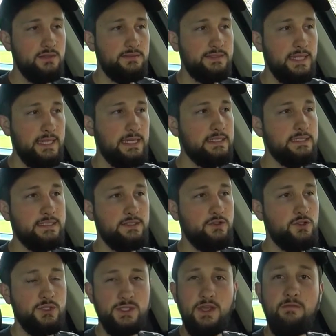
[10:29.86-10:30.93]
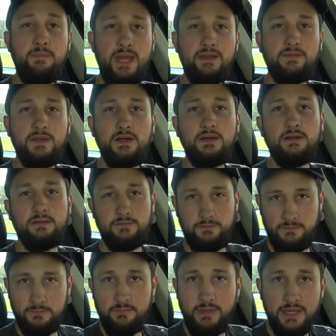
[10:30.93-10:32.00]
tickets, and you just have bad luck,
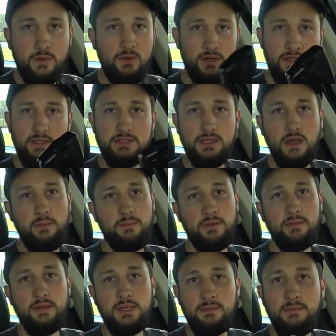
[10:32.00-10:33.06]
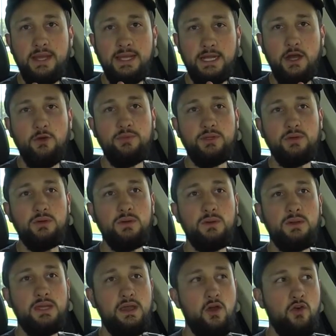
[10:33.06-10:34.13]
pick one of these up. It might help you.
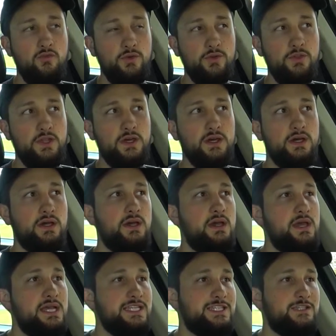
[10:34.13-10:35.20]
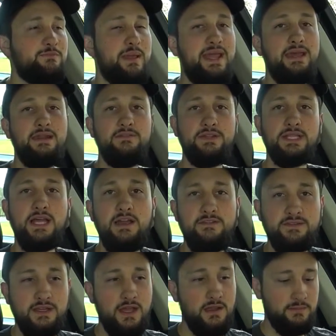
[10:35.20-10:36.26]
Over the span of a
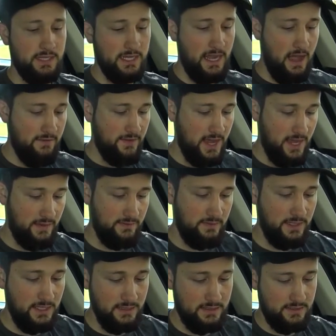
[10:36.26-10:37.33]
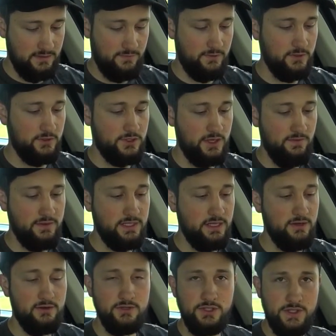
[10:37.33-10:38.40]
lifetime, like I've had this for 7
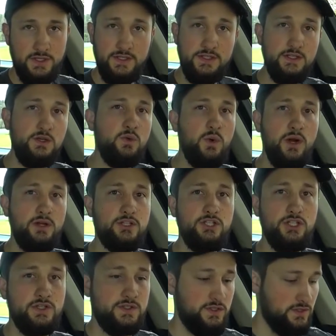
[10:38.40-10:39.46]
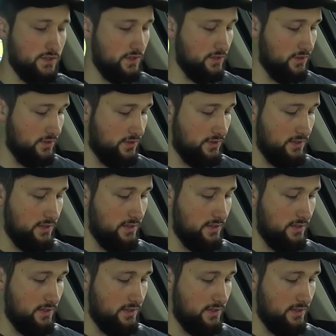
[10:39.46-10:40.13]
years, and it still works just as good